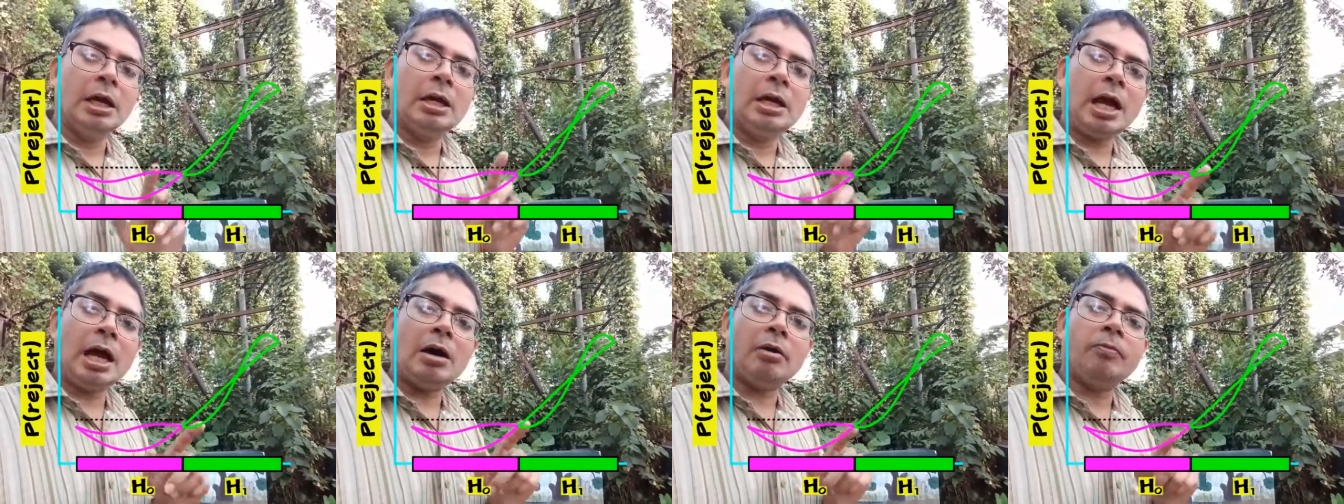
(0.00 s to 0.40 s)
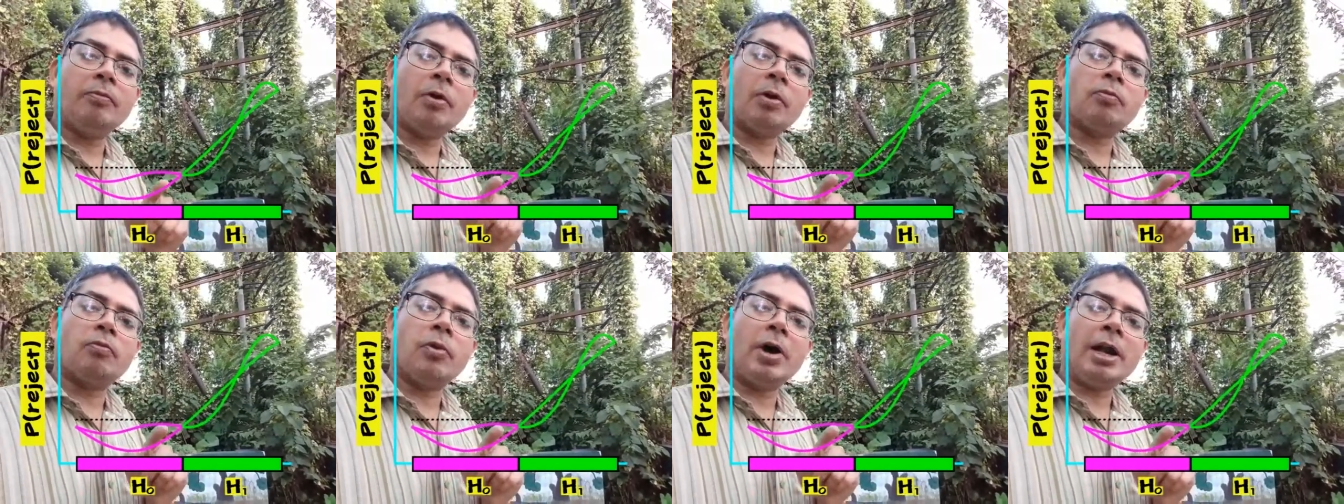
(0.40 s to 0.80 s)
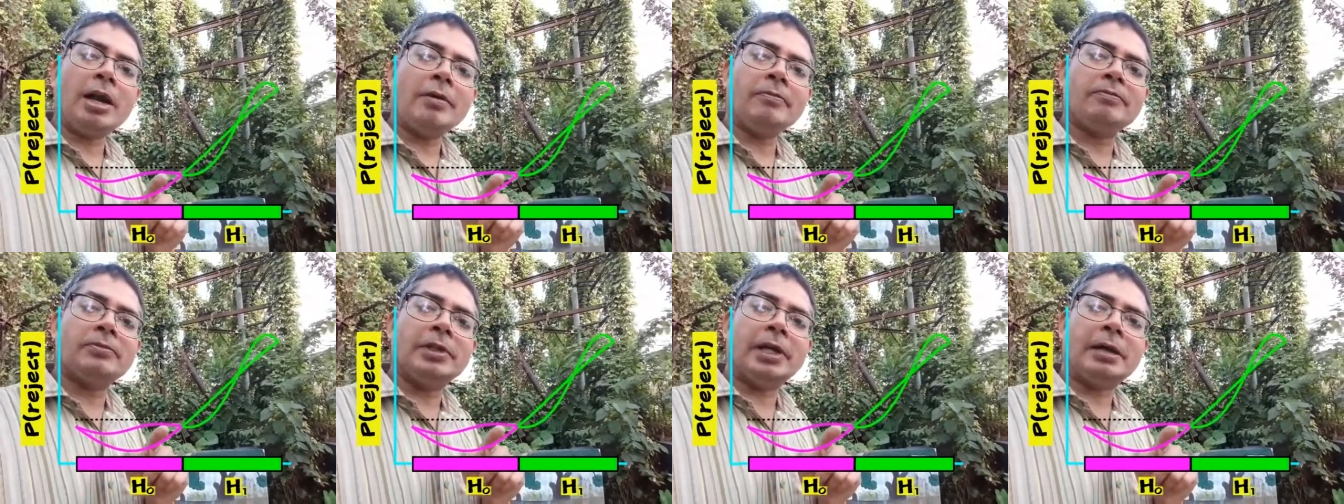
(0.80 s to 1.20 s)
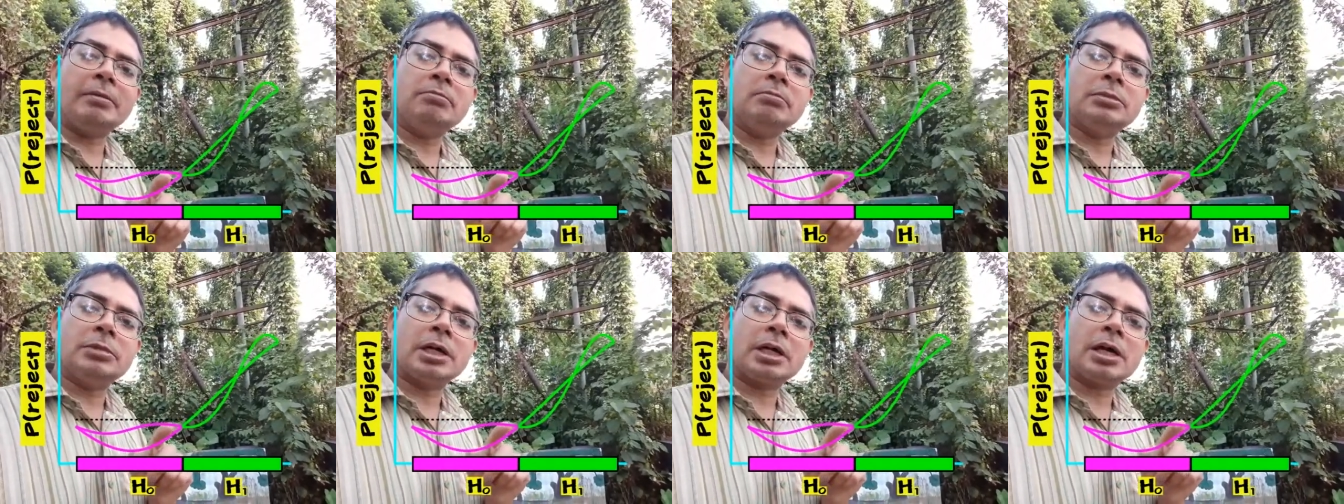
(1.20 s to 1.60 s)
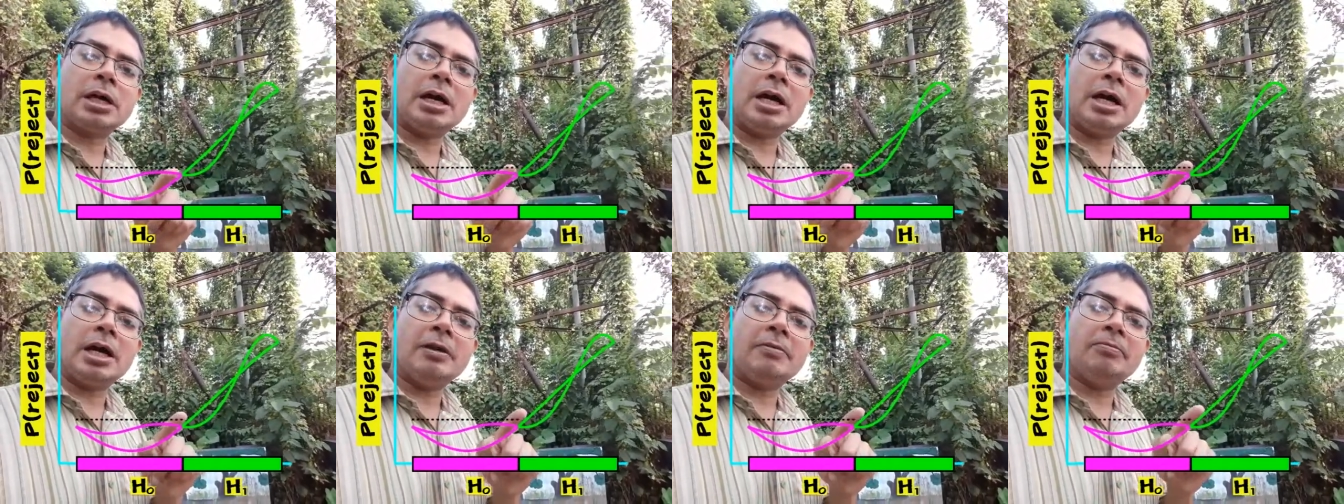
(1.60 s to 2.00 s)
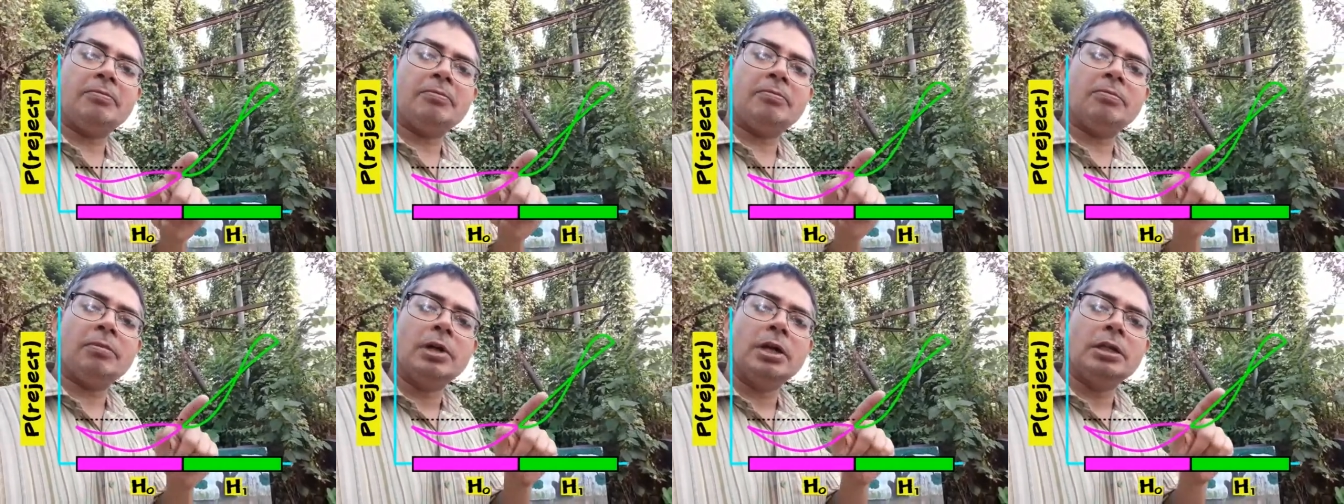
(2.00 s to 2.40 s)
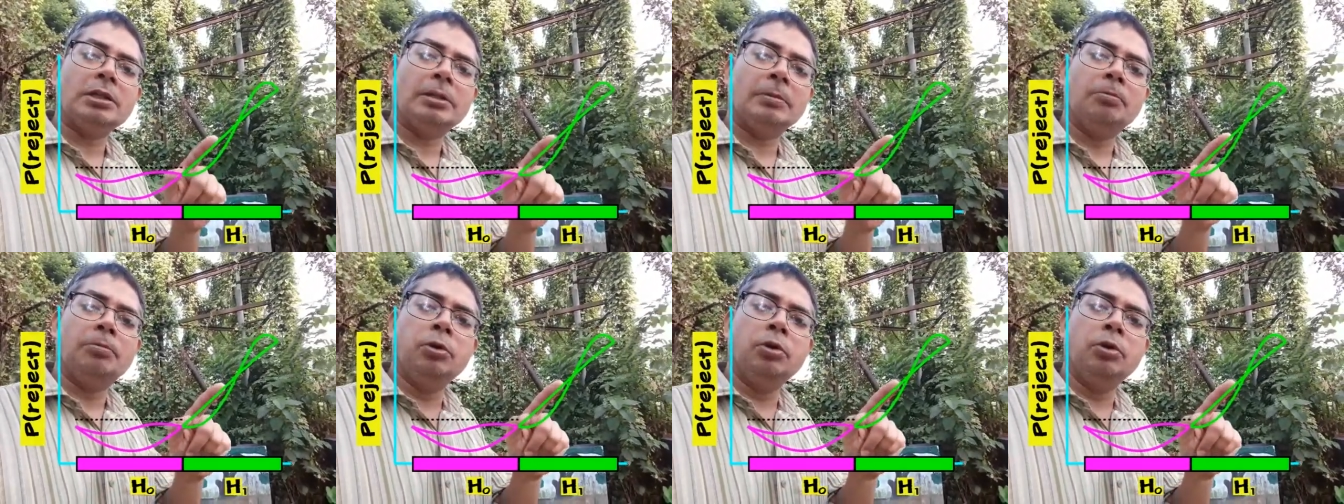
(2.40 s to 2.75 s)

Now for one of them, the curve, the